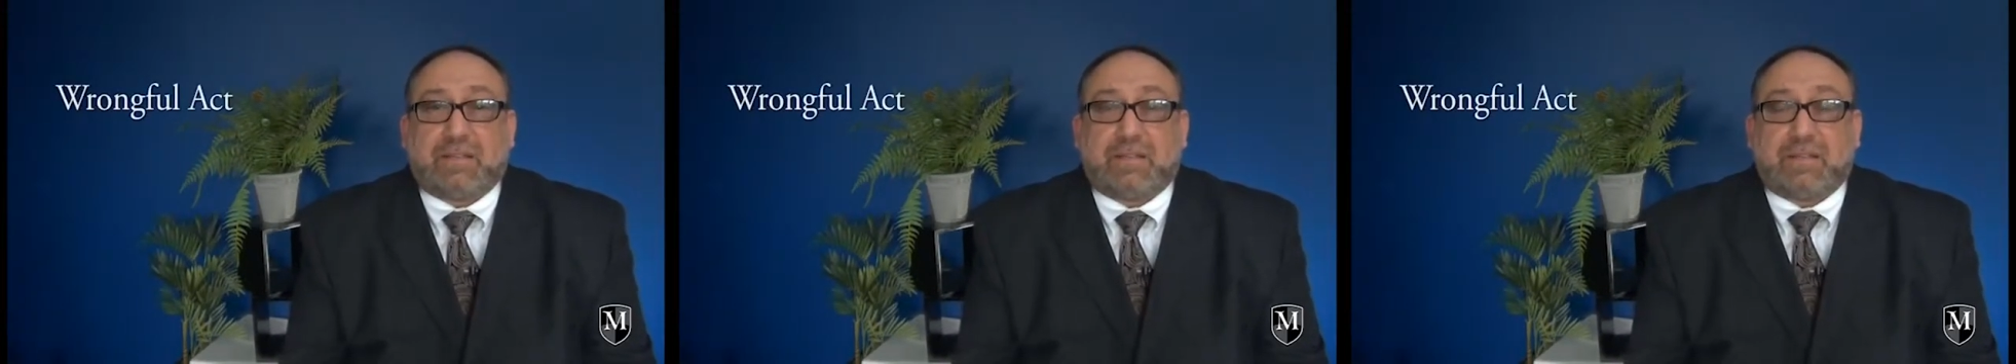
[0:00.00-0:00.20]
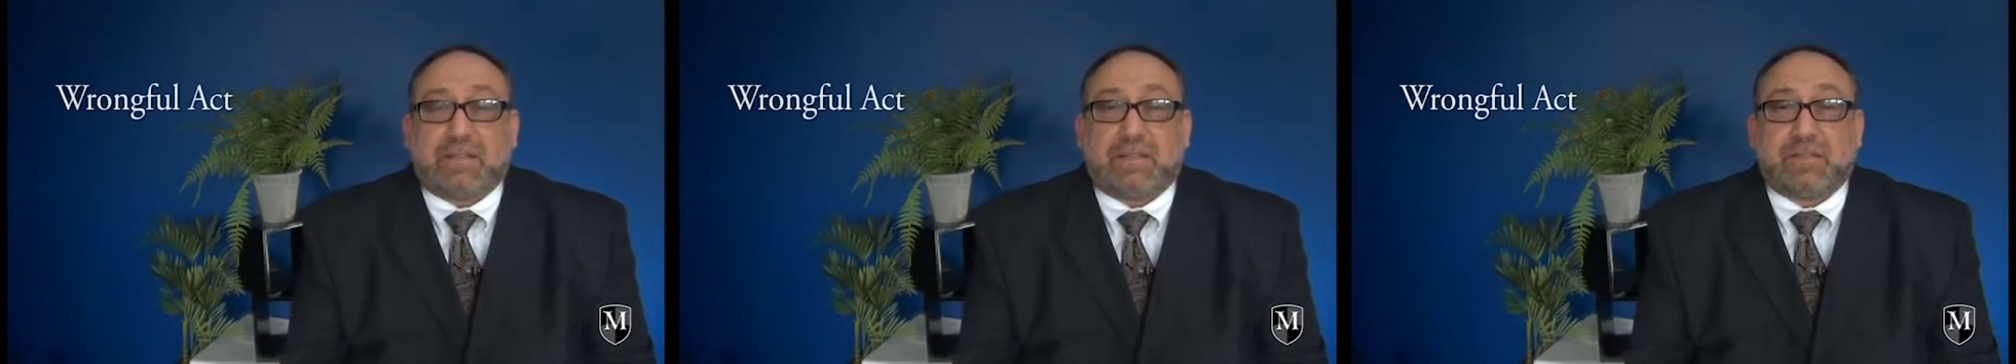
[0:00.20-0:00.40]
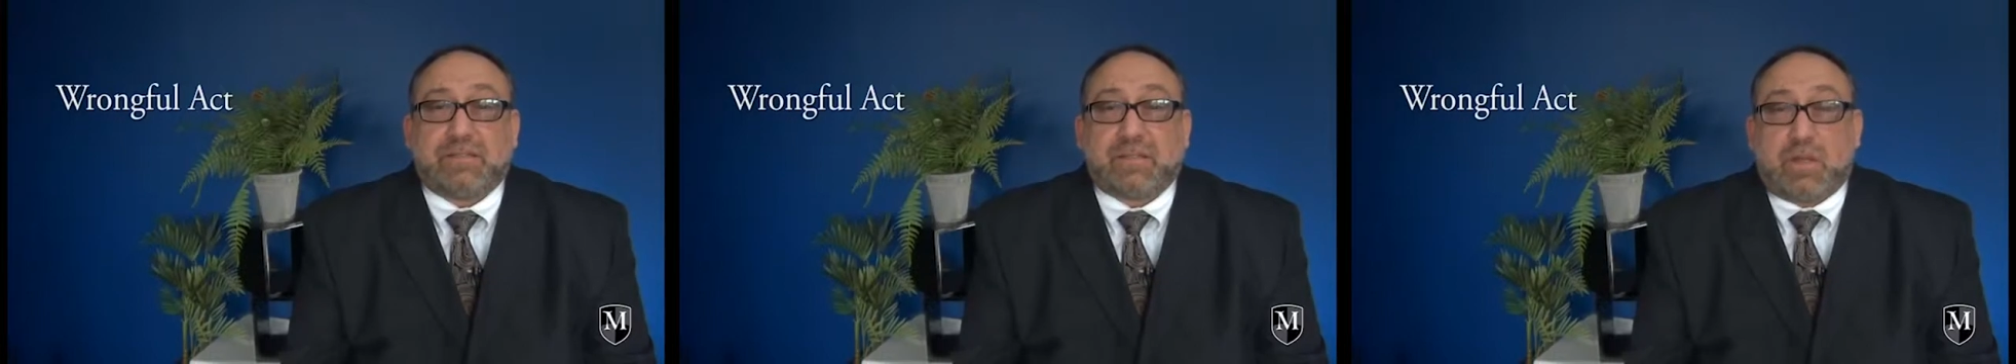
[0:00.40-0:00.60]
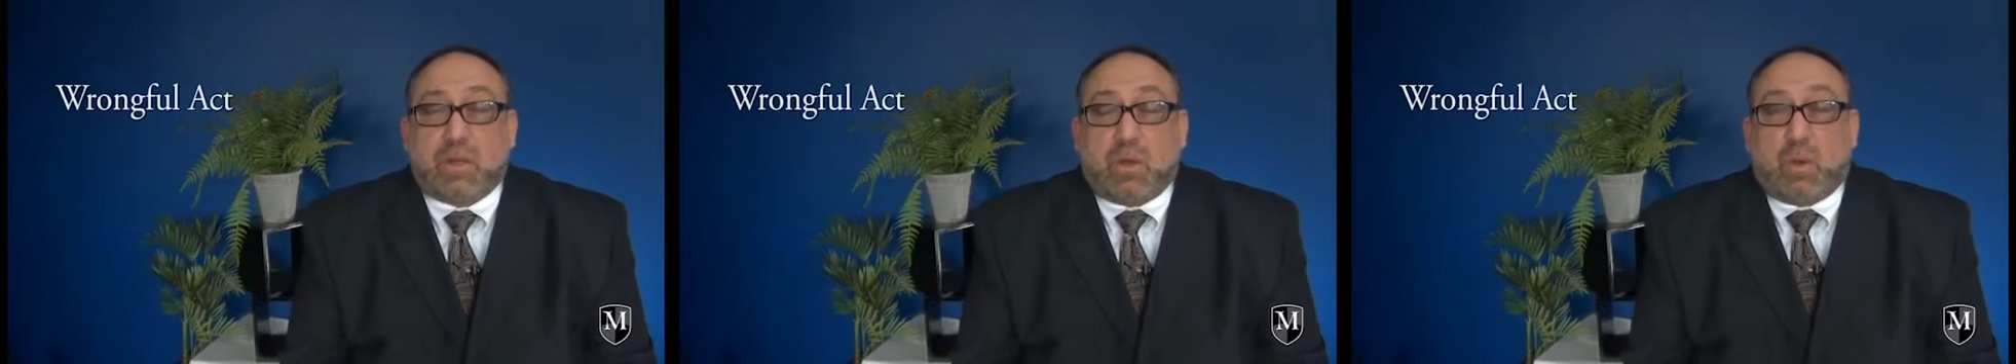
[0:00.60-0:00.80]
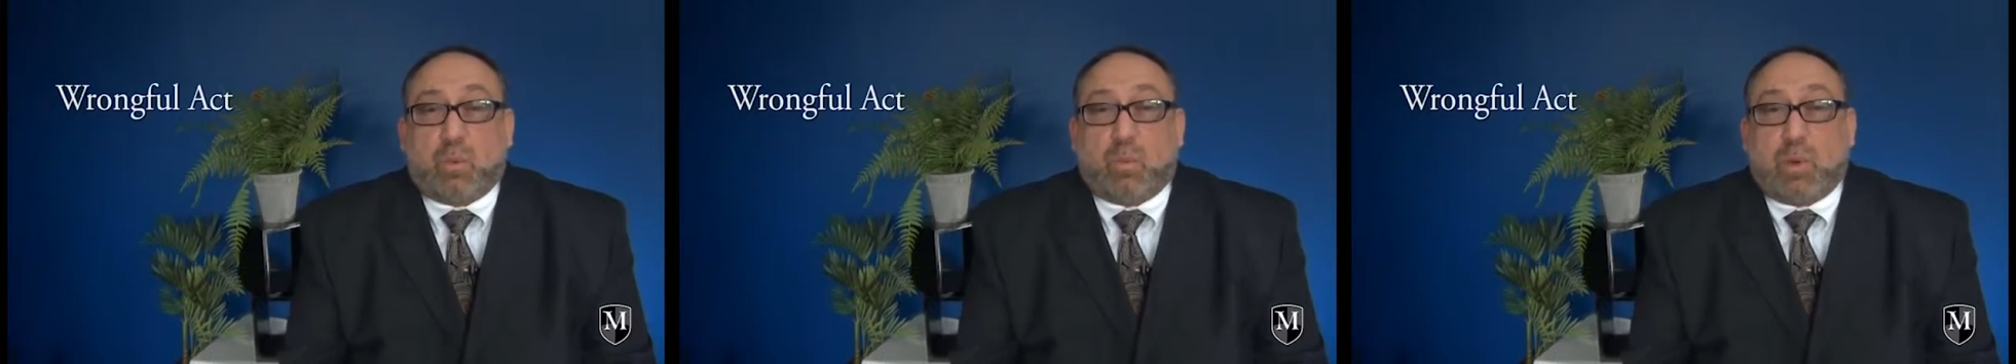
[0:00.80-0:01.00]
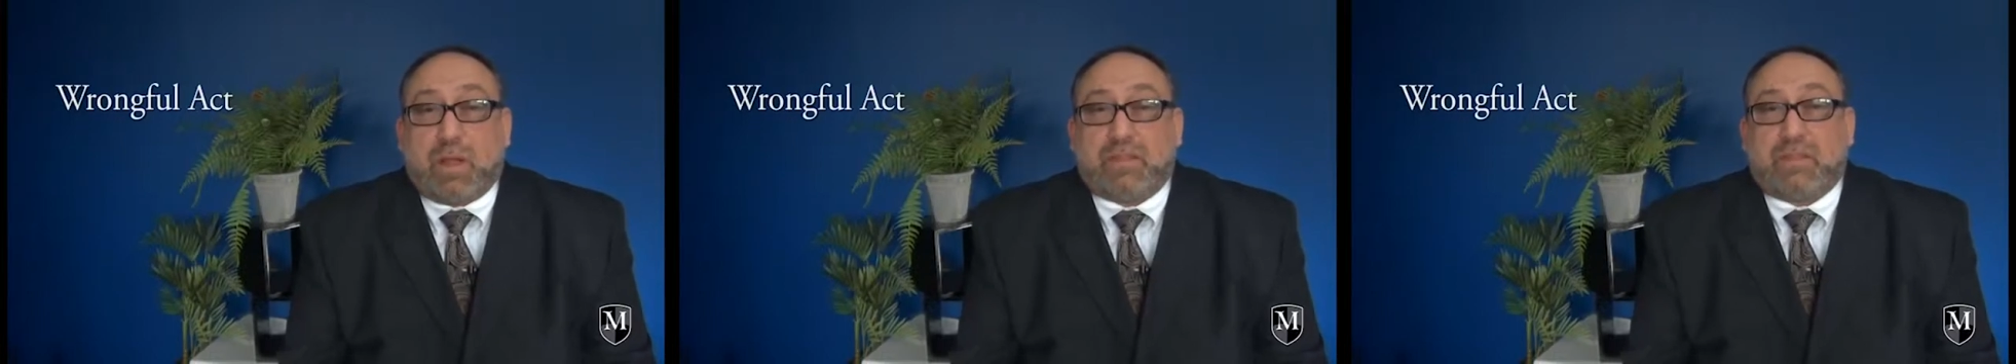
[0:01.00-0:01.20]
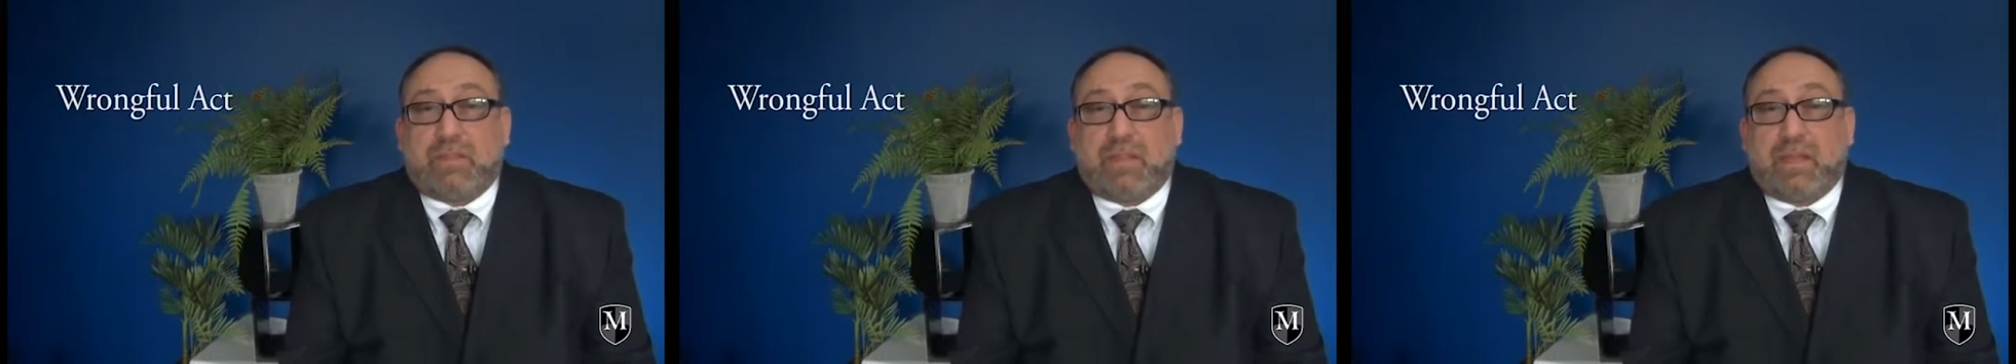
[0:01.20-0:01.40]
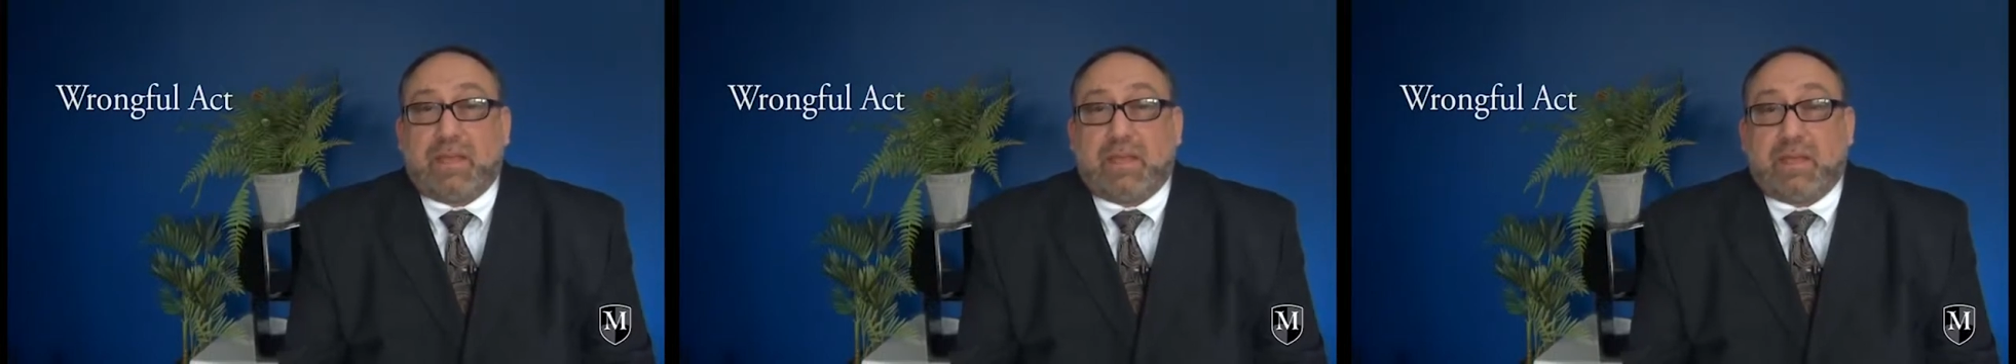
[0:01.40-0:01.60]
is what
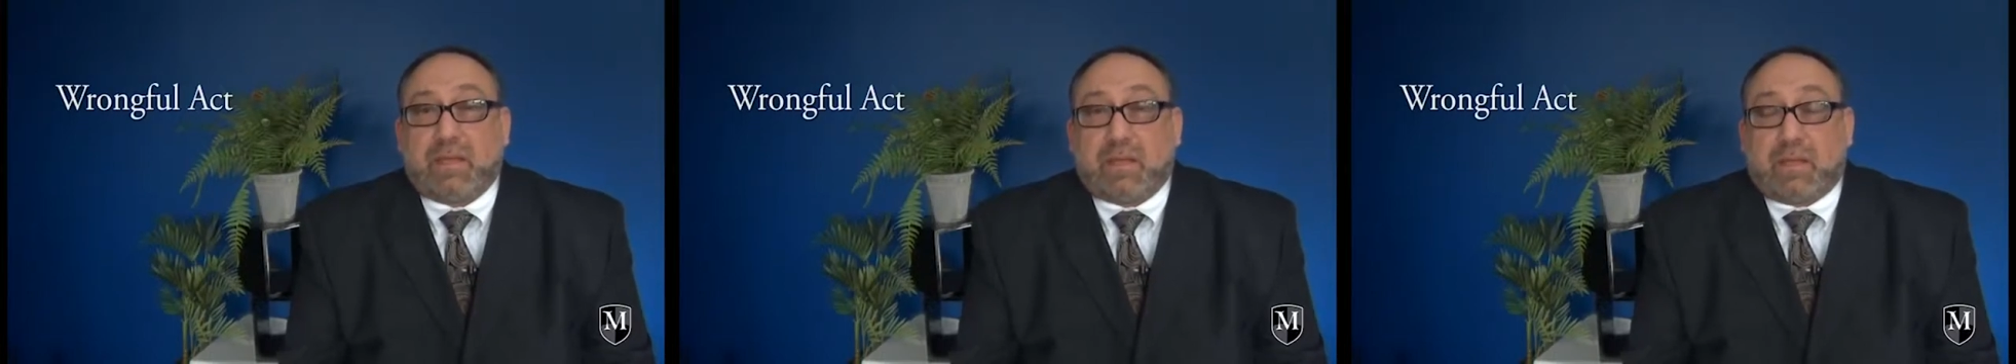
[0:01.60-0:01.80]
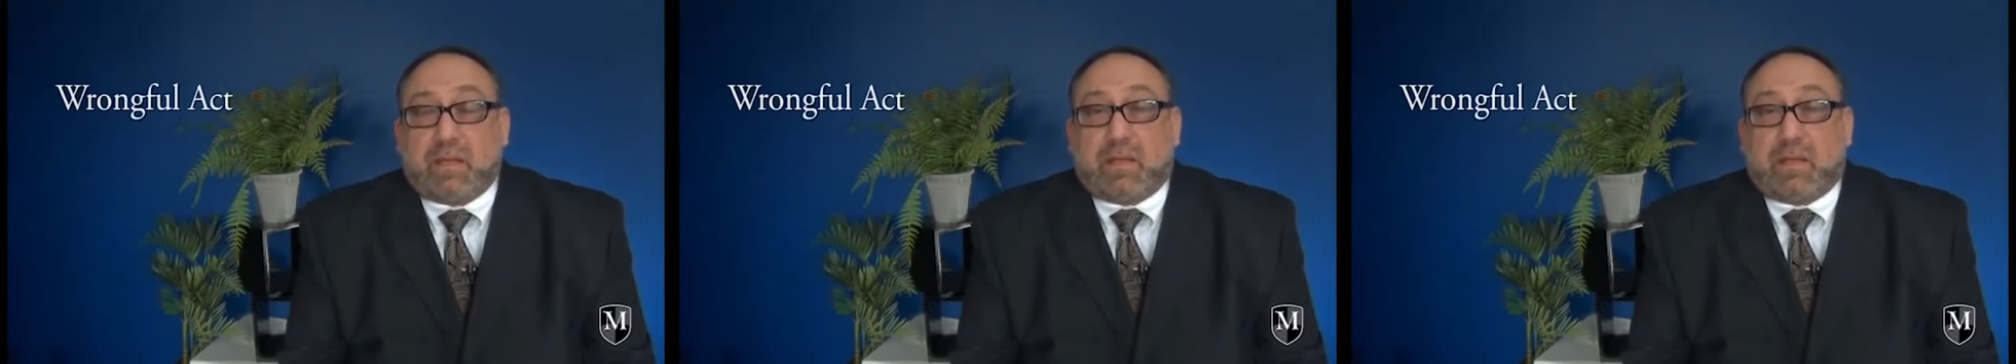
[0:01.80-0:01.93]
the